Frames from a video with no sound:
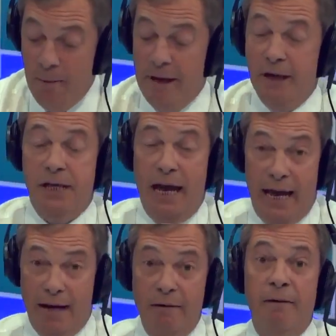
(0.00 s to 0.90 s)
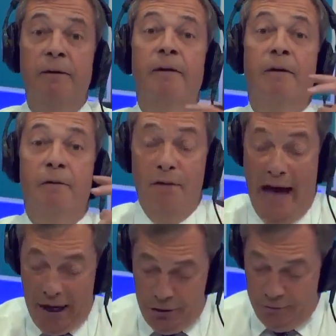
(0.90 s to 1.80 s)
Because in
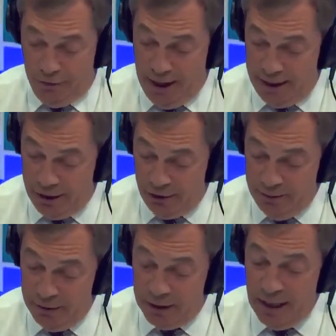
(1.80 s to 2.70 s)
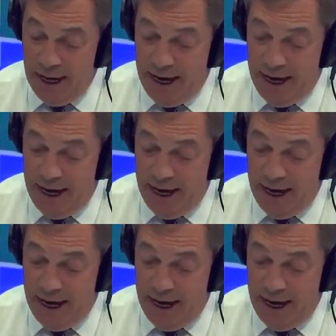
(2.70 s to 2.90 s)
that Good Friday Agreement,